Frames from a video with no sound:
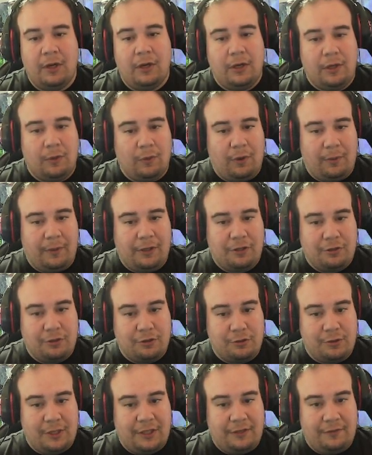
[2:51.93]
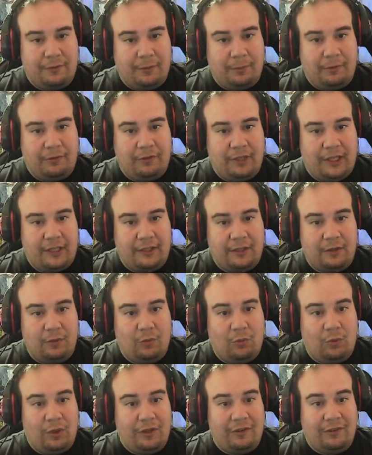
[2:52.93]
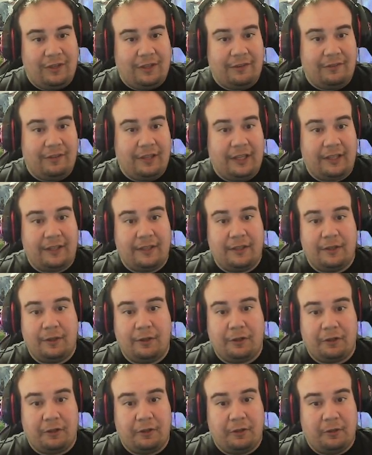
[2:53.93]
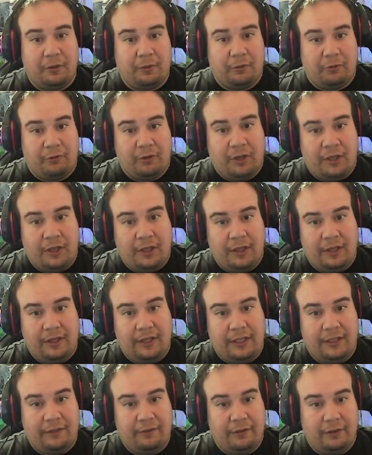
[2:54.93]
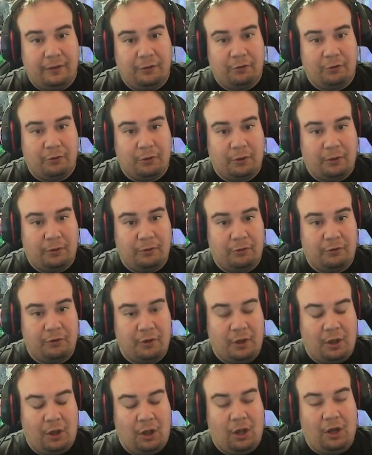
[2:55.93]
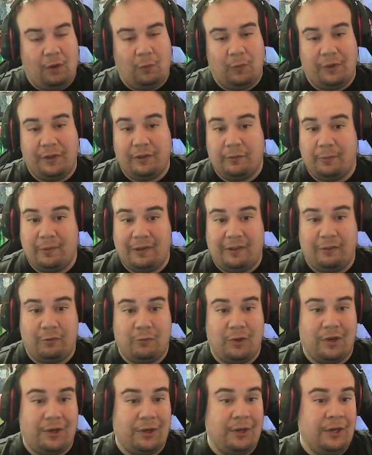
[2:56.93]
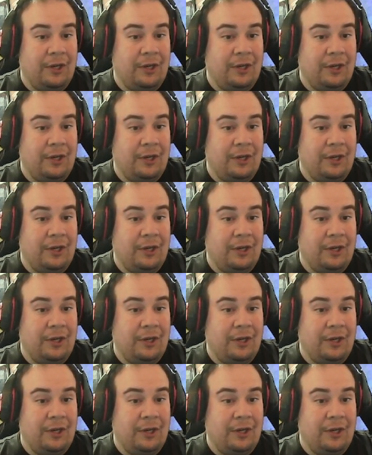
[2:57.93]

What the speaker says: You want to make sure Transform is selected. Once that's selected, you're going to notice these little circles along with this big square.